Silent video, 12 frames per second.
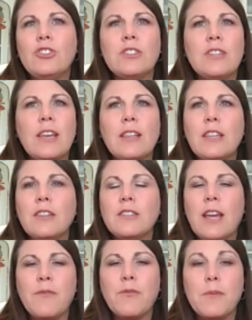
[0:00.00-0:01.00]
just take a little
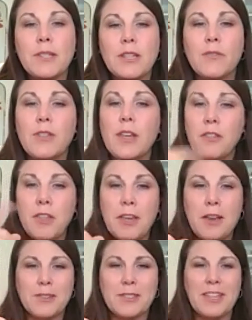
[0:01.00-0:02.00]
time for myself. The other
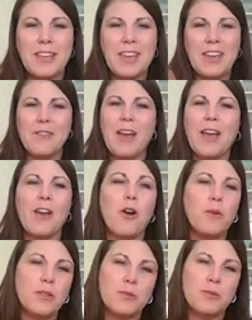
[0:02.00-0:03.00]
thing I was thinking of, I
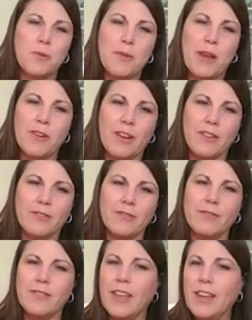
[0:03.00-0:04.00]
always wear my hair
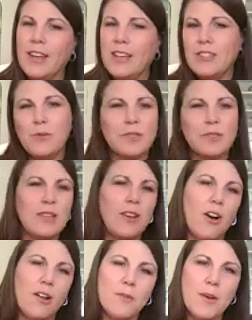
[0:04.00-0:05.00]
down. Ladies, you will see
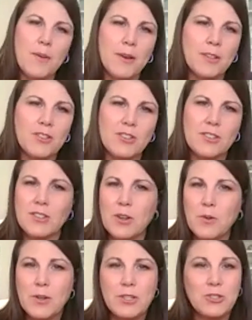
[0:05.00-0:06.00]
all my pictures. It's
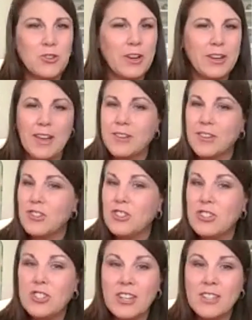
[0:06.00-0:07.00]
always straightened down.
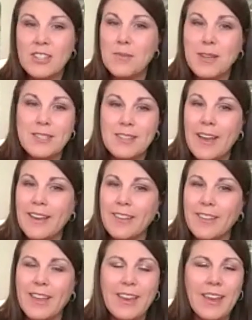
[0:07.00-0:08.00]
It's just my
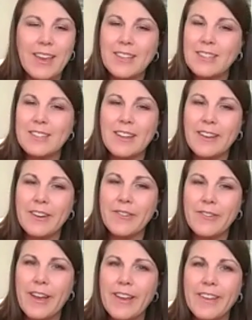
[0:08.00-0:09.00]
style. Like I get stuck in a
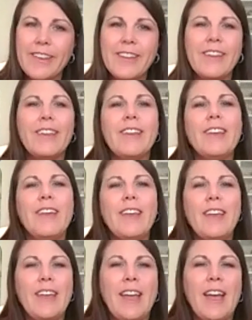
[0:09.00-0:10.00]
rut.
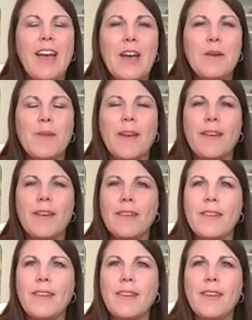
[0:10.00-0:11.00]
Um,
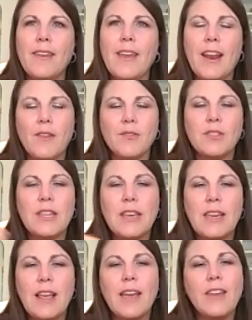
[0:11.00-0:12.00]
and I was
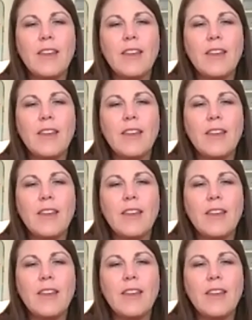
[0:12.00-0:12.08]
thinking,